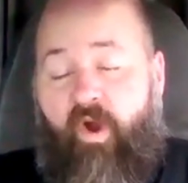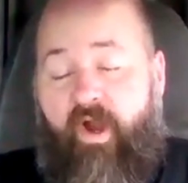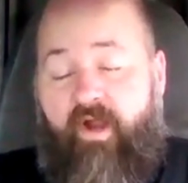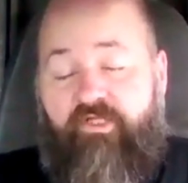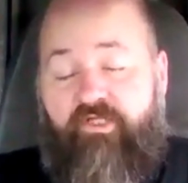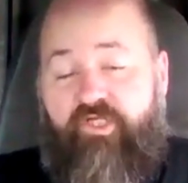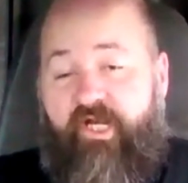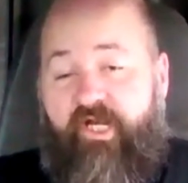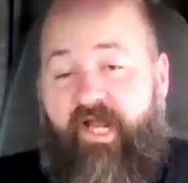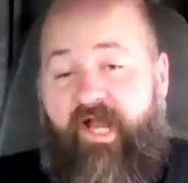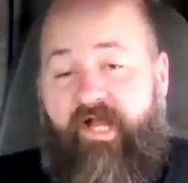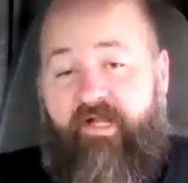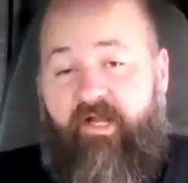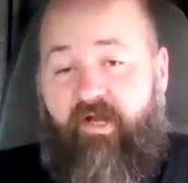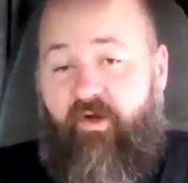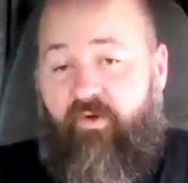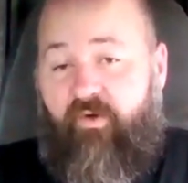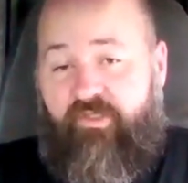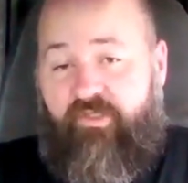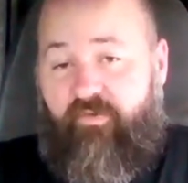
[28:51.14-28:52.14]
Where should I
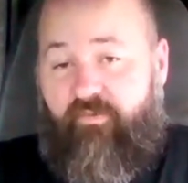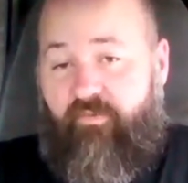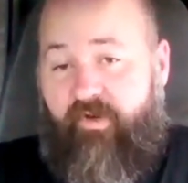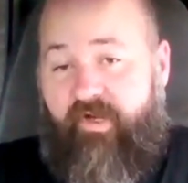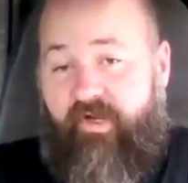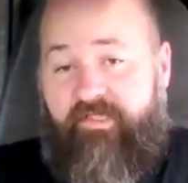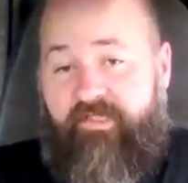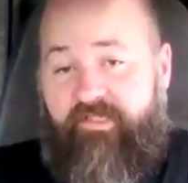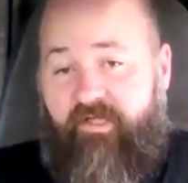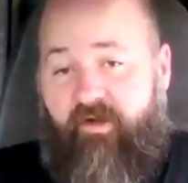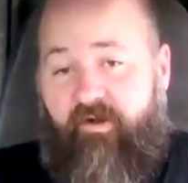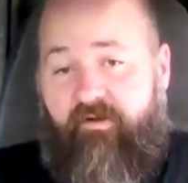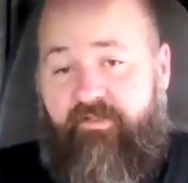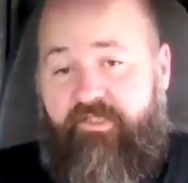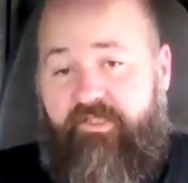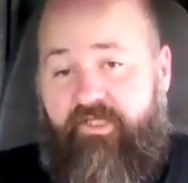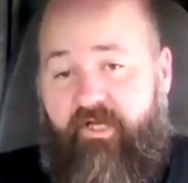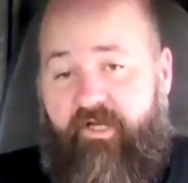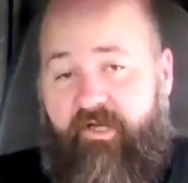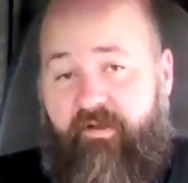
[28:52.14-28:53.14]
go to
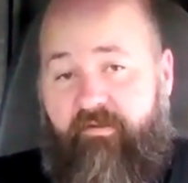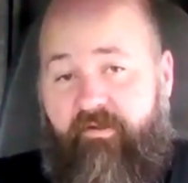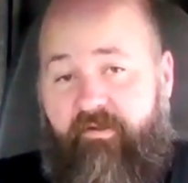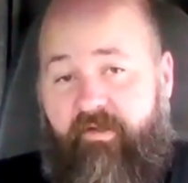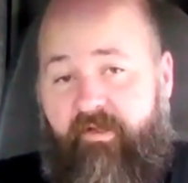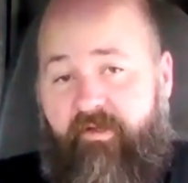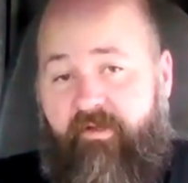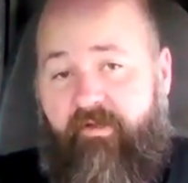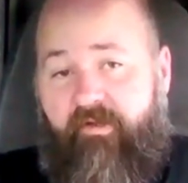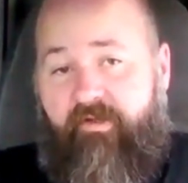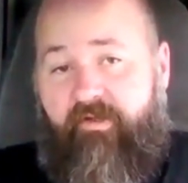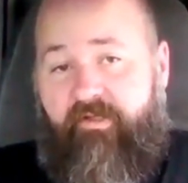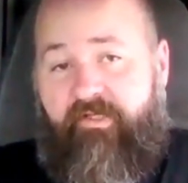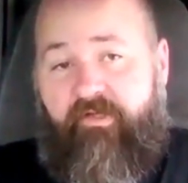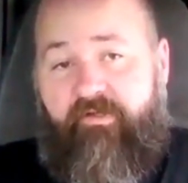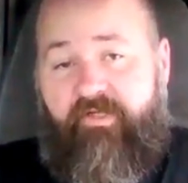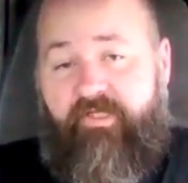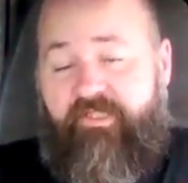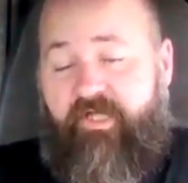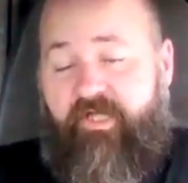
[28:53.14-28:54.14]
research?
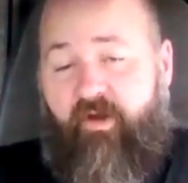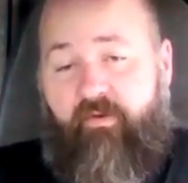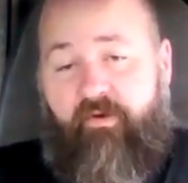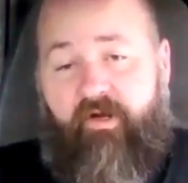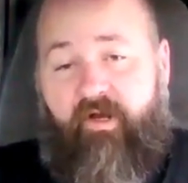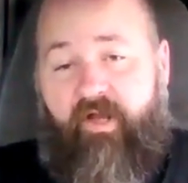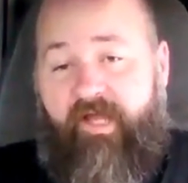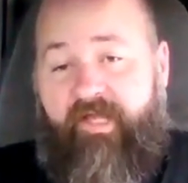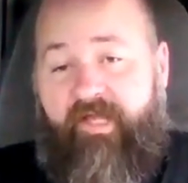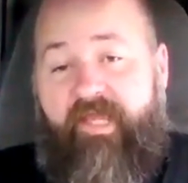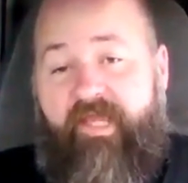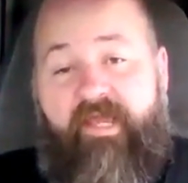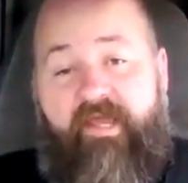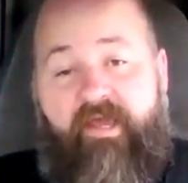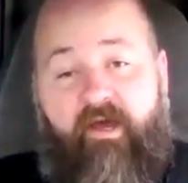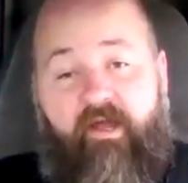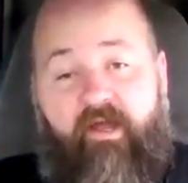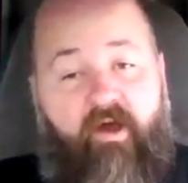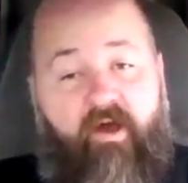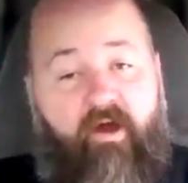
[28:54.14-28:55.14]
Do you just go to like
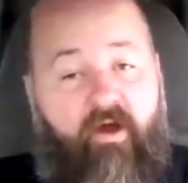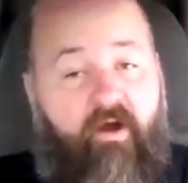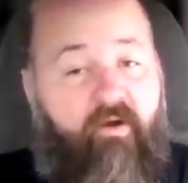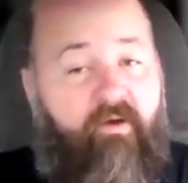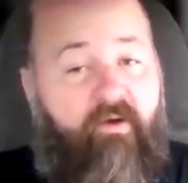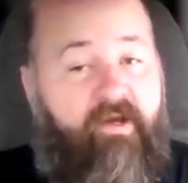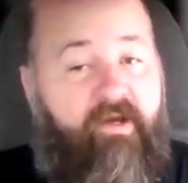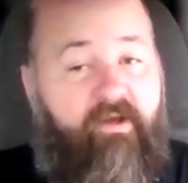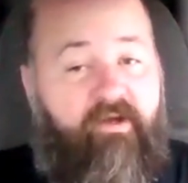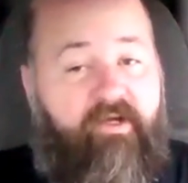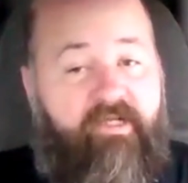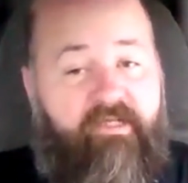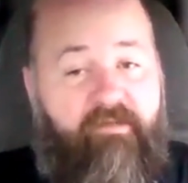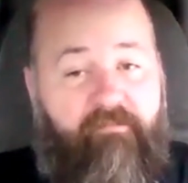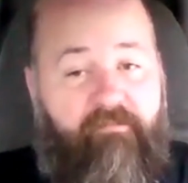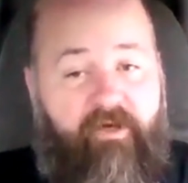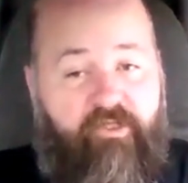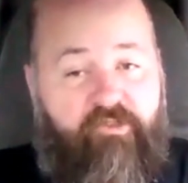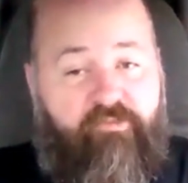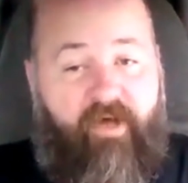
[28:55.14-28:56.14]
ELR and look at the
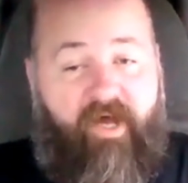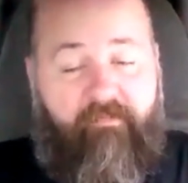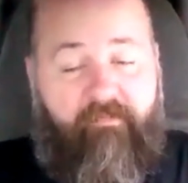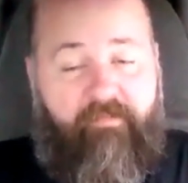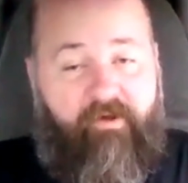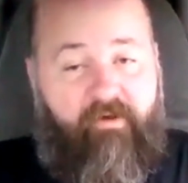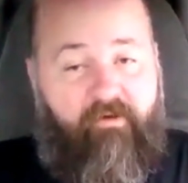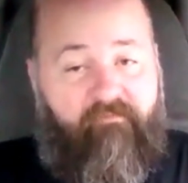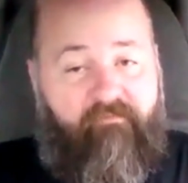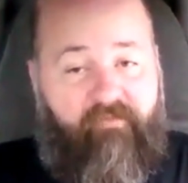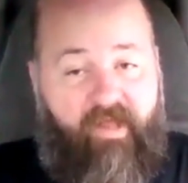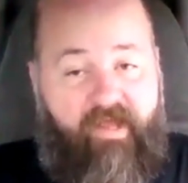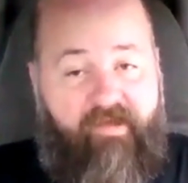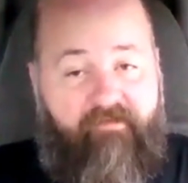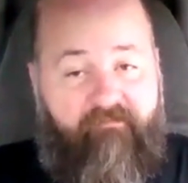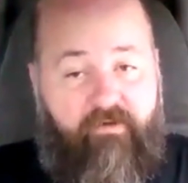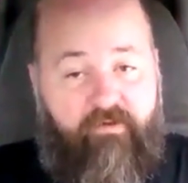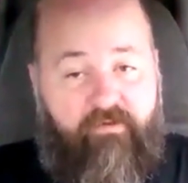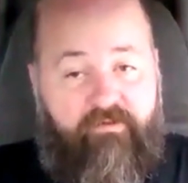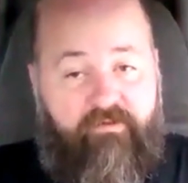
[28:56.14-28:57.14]
most popular
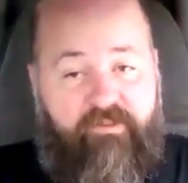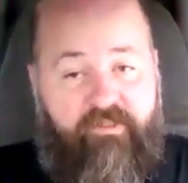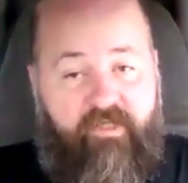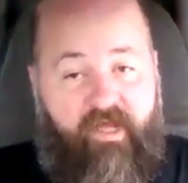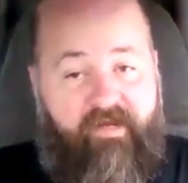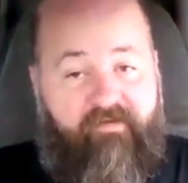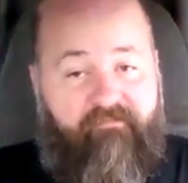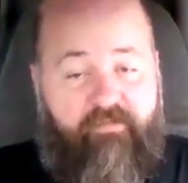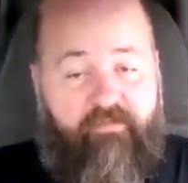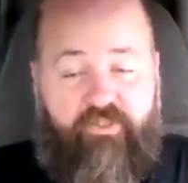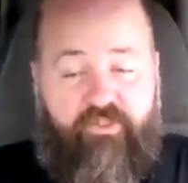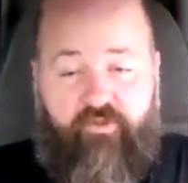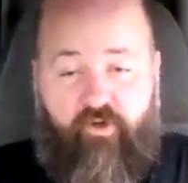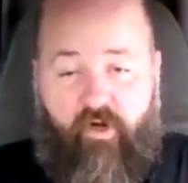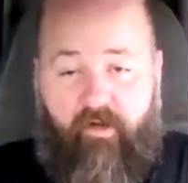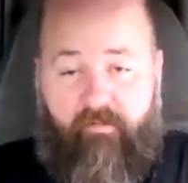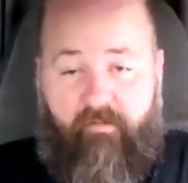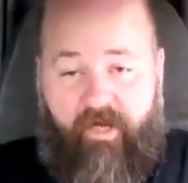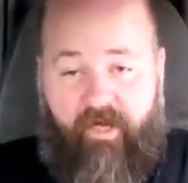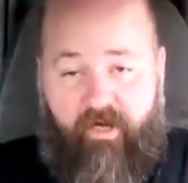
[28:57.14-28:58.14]
flavors, like for
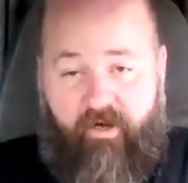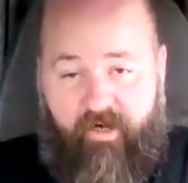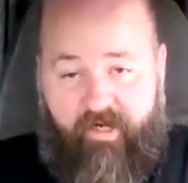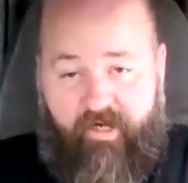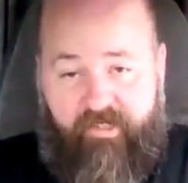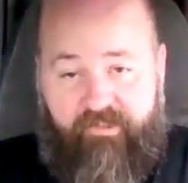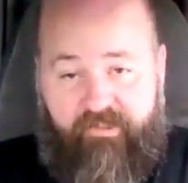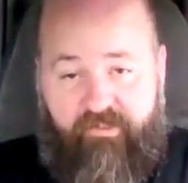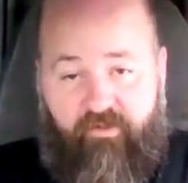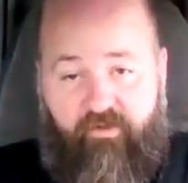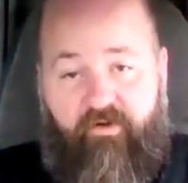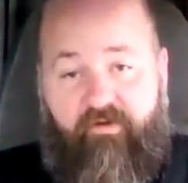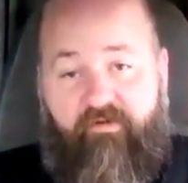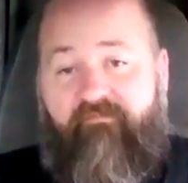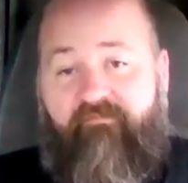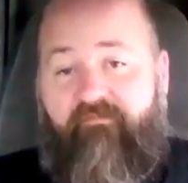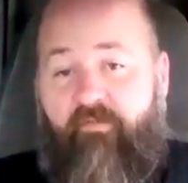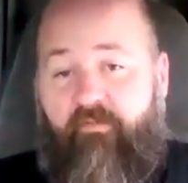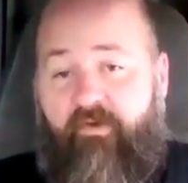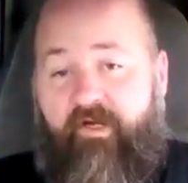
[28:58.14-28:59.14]
strawberries or
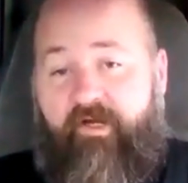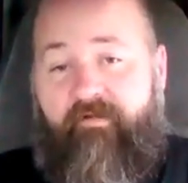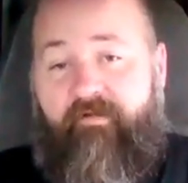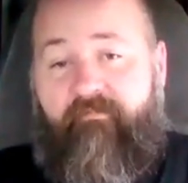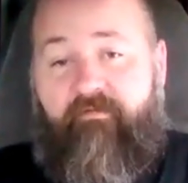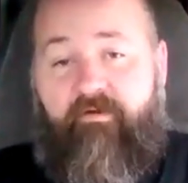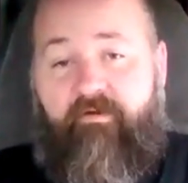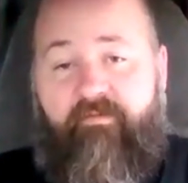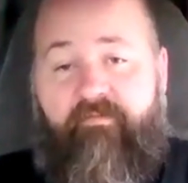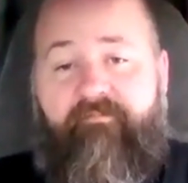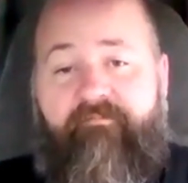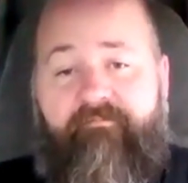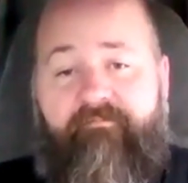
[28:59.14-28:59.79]
for whatever?